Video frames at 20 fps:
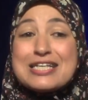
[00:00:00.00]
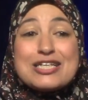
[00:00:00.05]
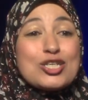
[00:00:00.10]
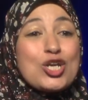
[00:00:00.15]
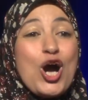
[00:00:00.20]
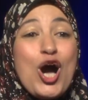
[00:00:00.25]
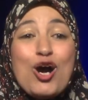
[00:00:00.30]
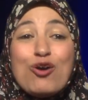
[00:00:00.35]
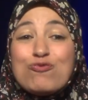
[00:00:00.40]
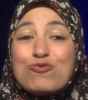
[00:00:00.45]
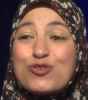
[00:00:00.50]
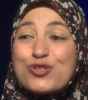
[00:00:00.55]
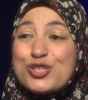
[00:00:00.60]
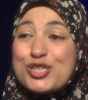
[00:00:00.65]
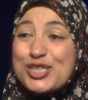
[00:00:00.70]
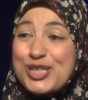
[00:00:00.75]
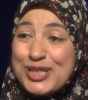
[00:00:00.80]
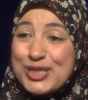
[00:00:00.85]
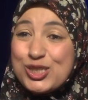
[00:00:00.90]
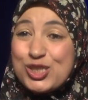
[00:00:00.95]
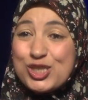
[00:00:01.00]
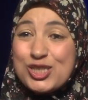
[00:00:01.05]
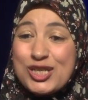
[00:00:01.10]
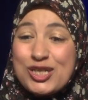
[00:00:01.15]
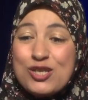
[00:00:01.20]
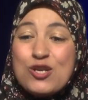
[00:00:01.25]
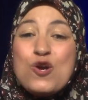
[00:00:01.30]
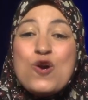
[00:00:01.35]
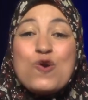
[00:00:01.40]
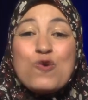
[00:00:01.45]
in
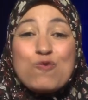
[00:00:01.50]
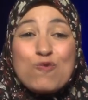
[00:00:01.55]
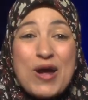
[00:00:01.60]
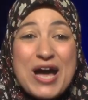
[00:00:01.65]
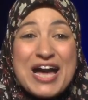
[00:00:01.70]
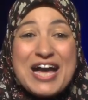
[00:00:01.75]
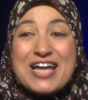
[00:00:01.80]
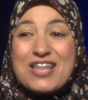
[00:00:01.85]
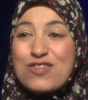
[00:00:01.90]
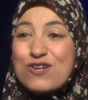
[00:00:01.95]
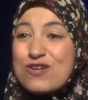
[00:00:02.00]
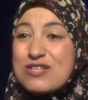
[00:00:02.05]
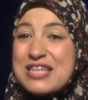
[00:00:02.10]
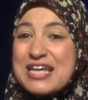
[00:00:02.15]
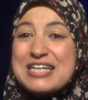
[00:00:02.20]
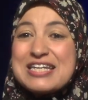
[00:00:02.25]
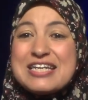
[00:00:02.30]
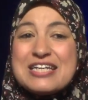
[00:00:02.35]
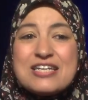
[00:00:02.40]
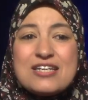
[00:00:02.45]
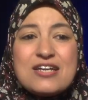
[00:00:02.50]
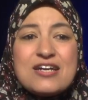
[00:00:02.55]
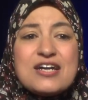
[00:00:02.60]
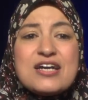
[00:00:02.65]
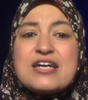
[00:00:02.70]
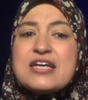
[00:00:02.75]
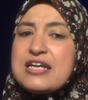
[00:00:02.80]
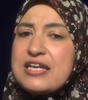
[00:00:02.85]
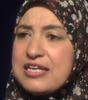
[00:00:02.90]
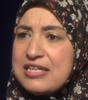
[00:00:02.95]
conversation rather than in a,